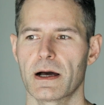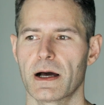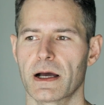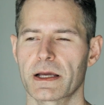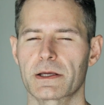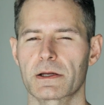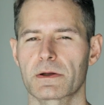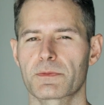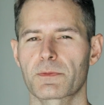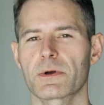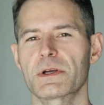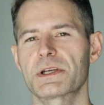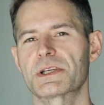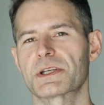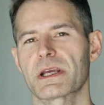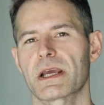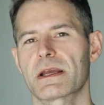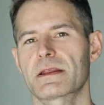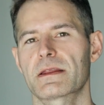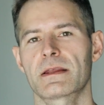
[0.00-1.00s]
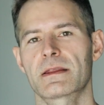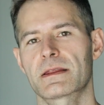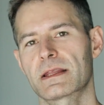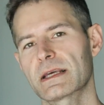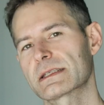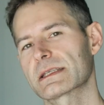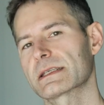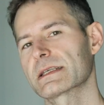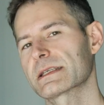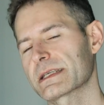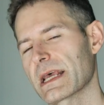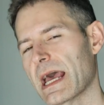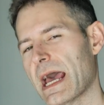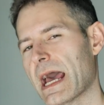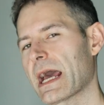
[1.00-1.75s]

I could appreciate that this is